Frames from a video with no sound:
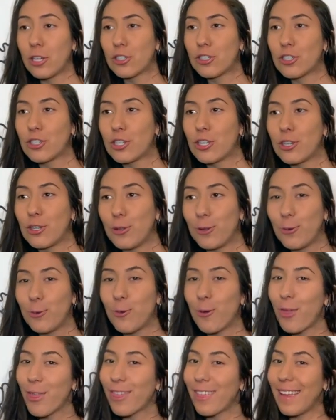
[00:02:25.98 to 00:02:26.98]

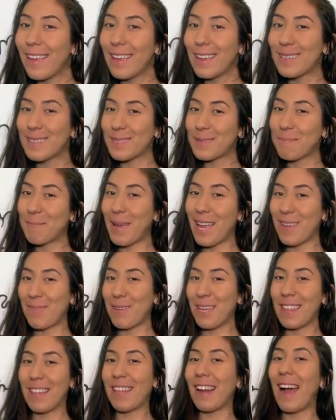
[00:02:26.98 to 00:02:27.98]
2 things
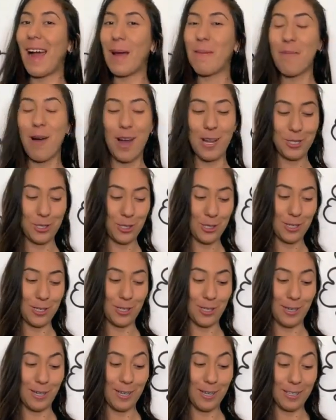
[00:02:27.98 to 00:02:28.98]
maybe that I'm
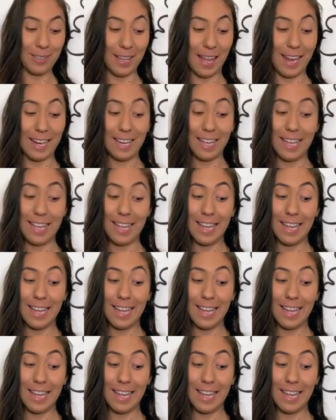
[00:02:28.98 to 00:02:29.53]
unsure, like